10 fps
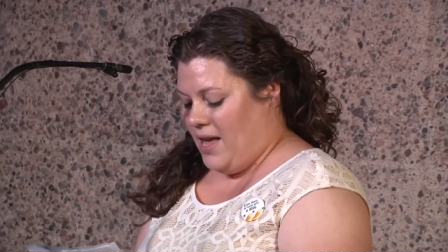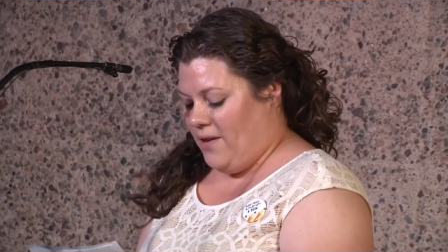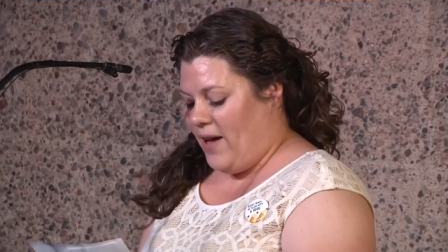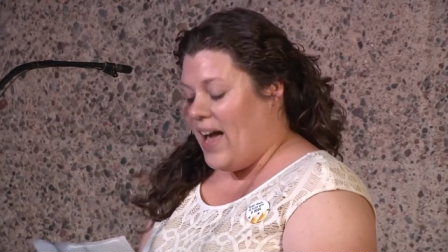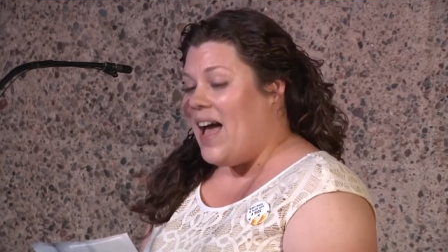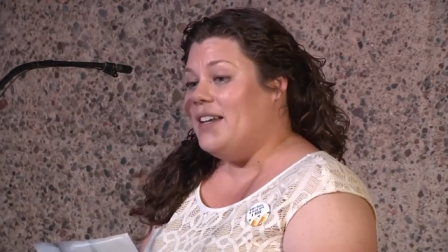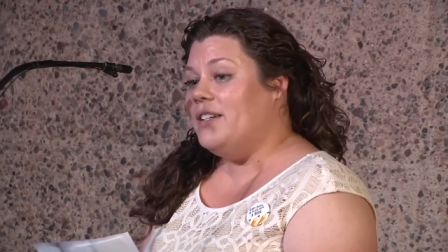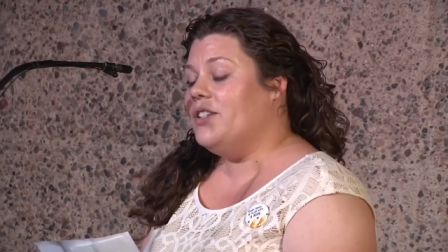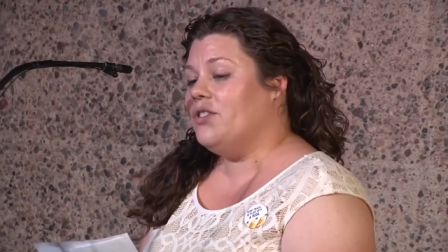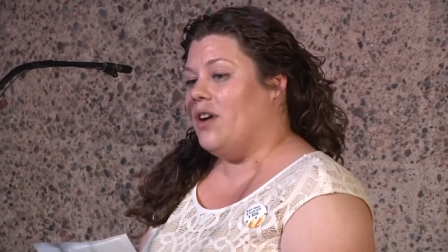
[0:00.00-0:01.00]
If I had to
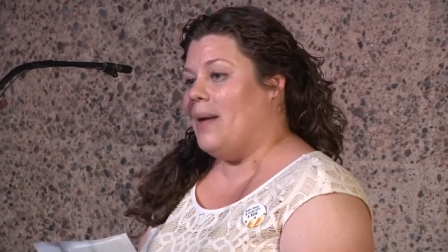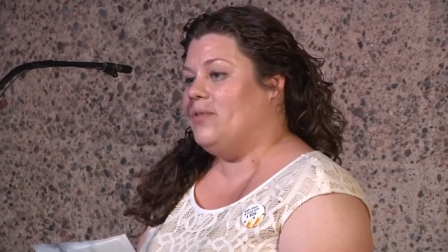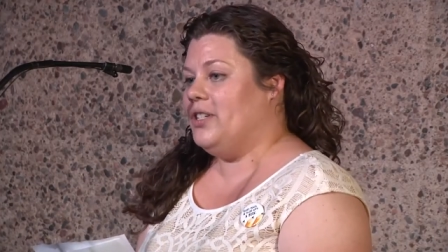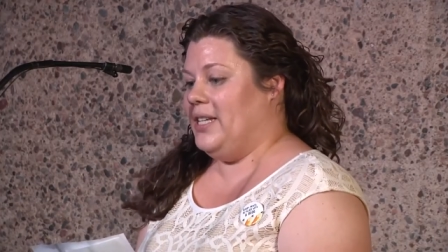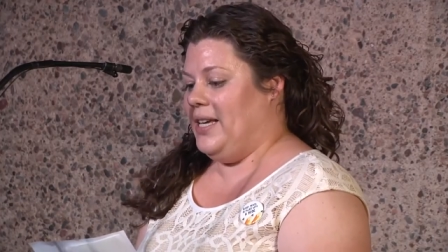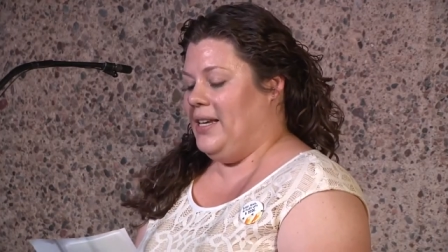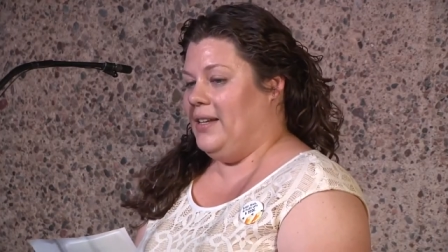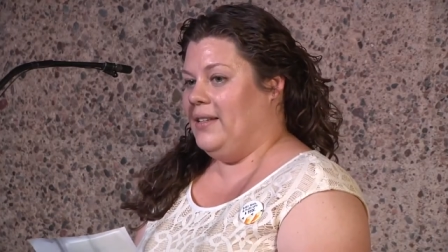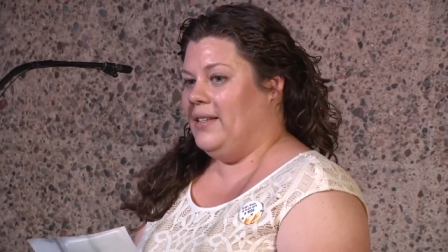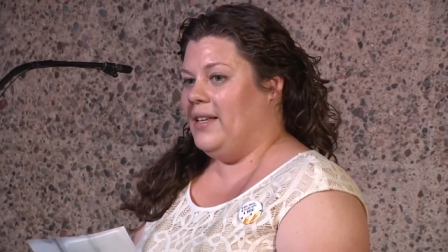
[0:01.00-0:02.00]
describe
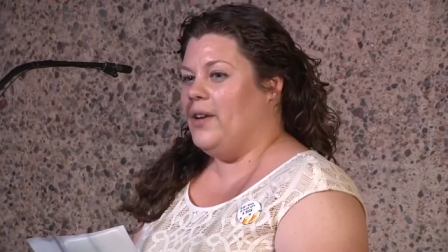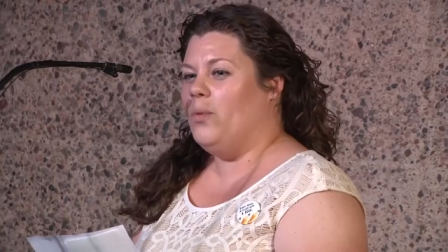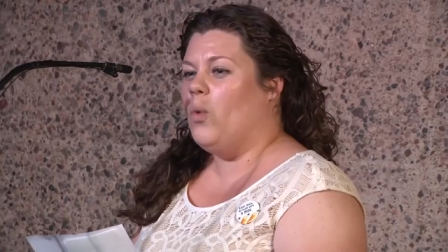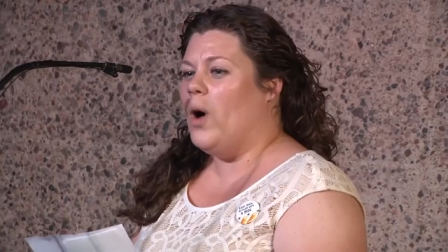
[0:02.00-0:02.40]
Jeannine in